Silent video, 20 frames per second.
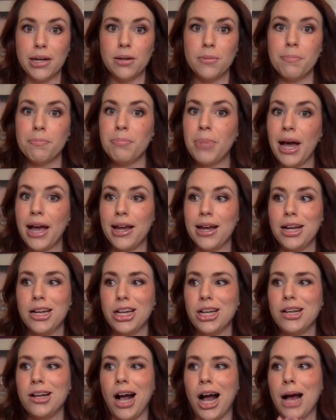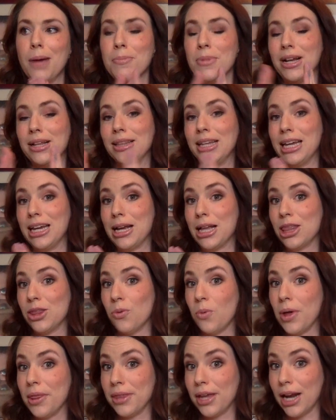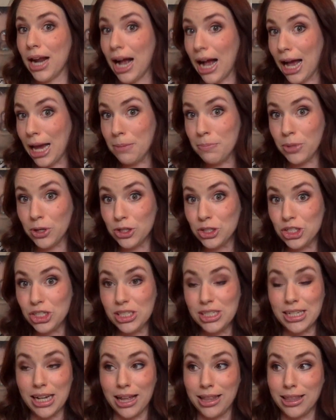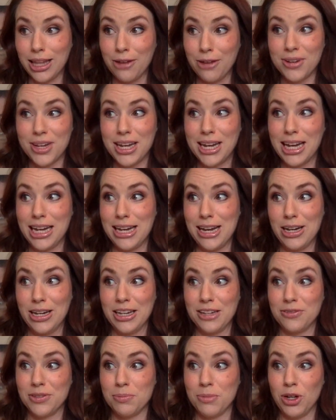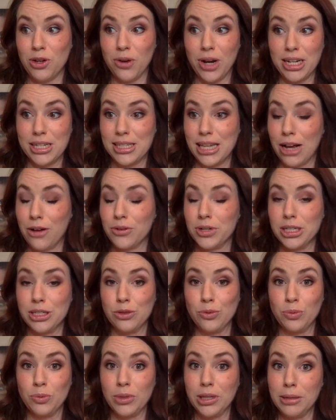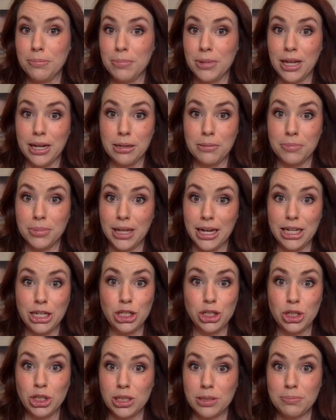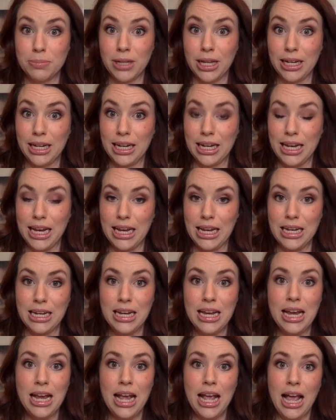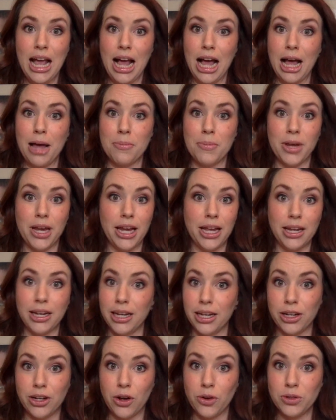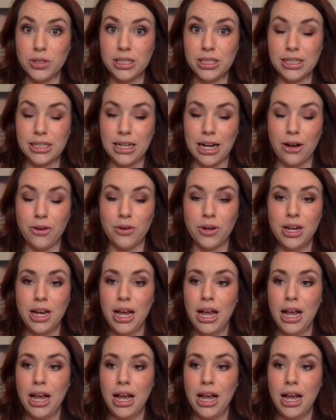But I'm going to link the one that I purchased. I love it. It gives me great sound. It's really plug and play. You just plug it in and it goes to town.